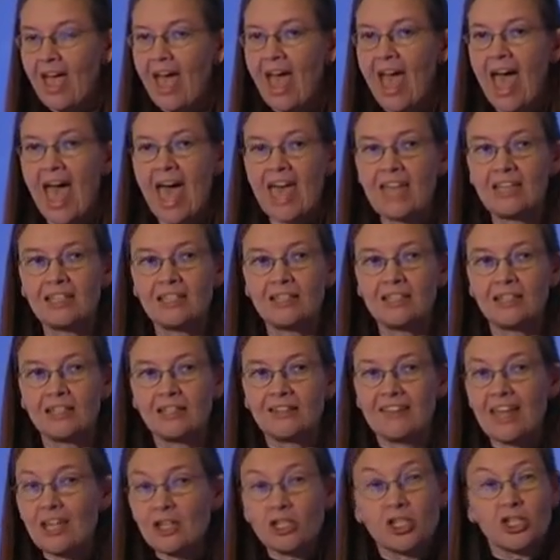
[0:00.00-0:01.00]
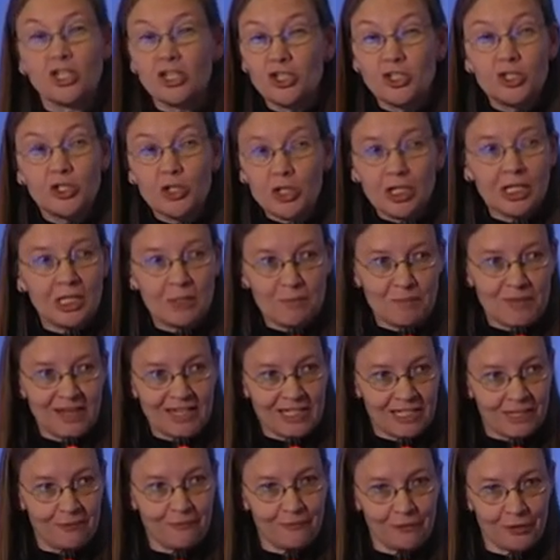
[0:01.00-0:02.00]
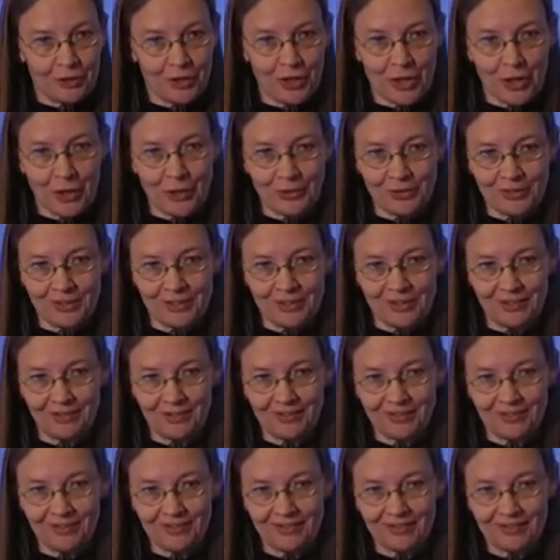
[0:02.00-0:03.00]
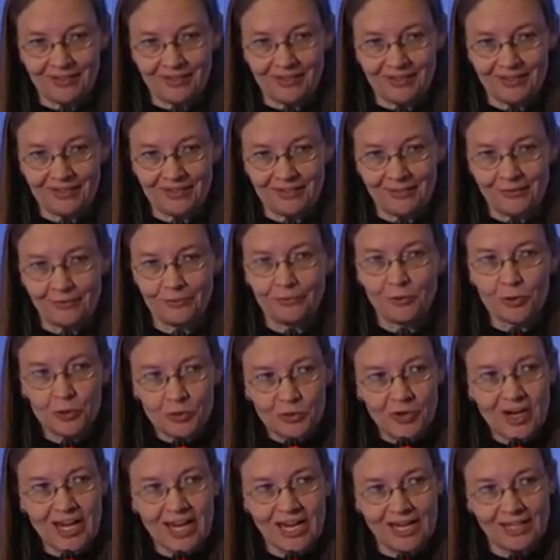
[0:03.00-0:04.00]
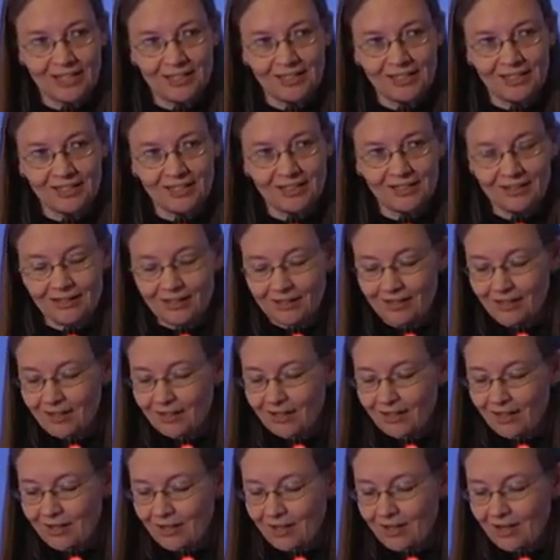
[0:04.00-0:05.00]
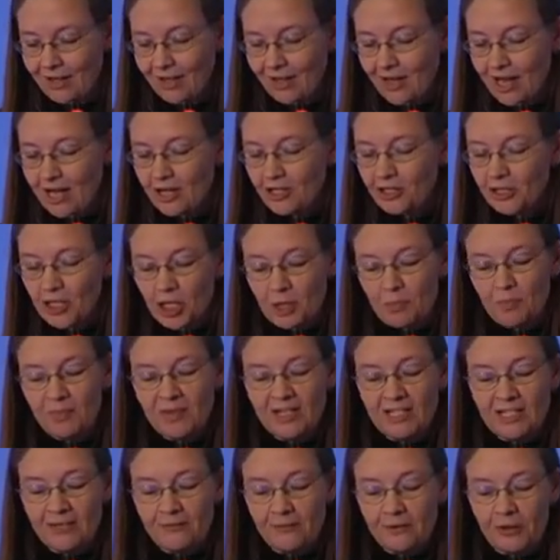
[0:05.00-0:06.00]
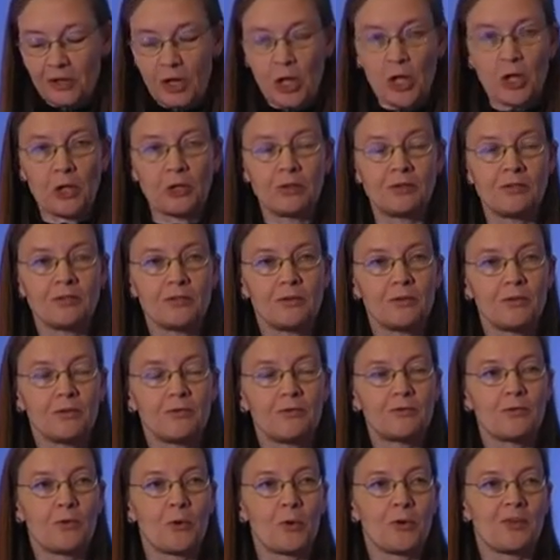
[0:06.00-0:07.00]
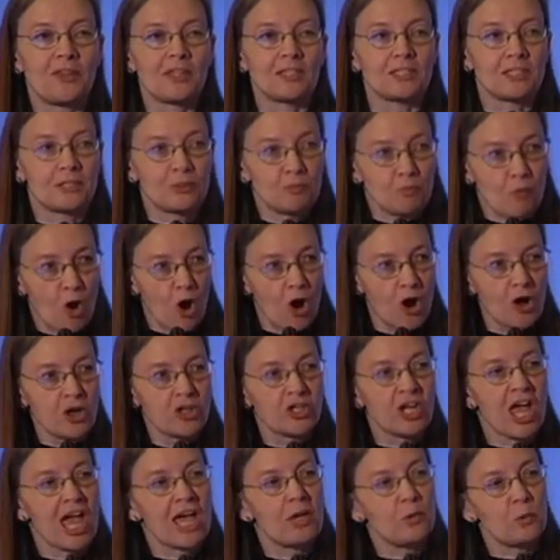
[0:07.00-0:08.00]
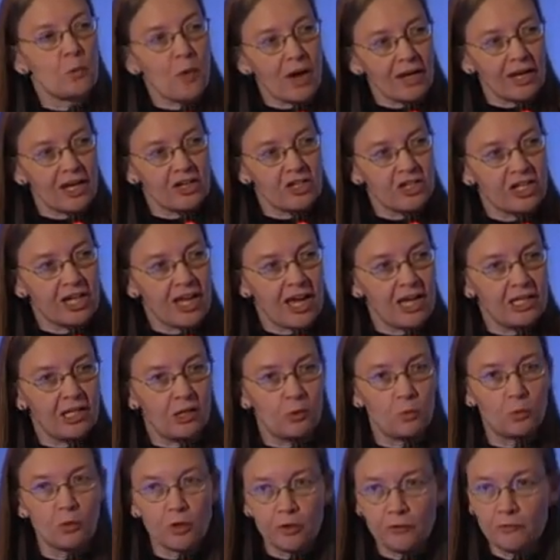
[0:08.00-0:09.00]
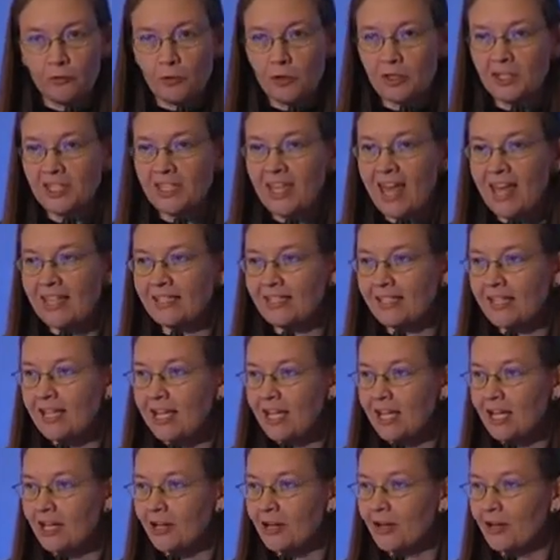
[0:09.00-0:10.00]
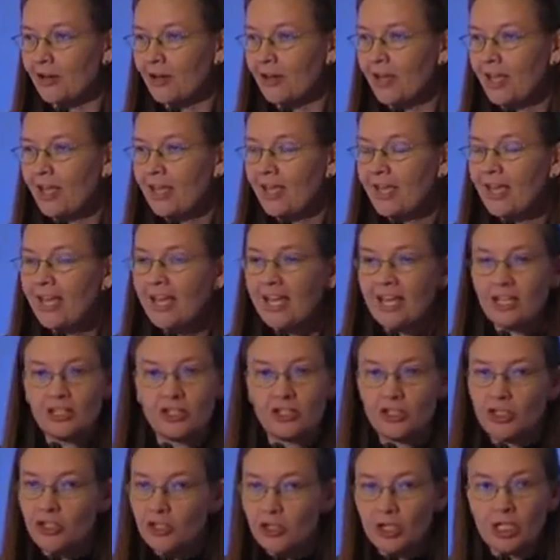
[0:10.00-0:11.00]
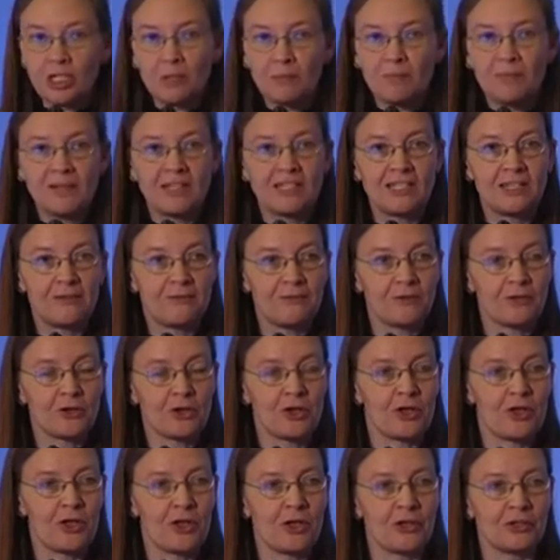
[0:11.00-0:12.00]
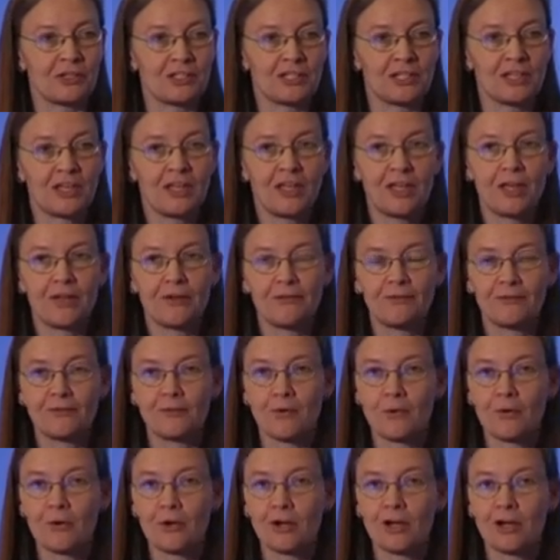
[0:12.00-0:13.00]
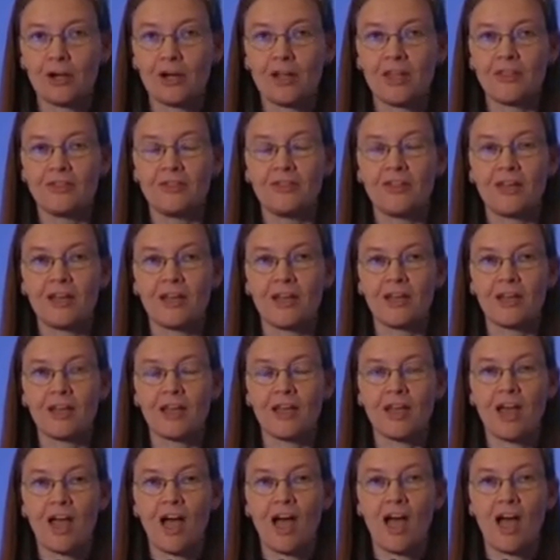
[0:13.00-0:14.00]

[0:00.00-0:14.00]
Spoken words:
And that shouldn't be difficult for Greeks. It shouldn't be difficult for the smart and well-educated workforce that's here. It shouldn't be difficult for the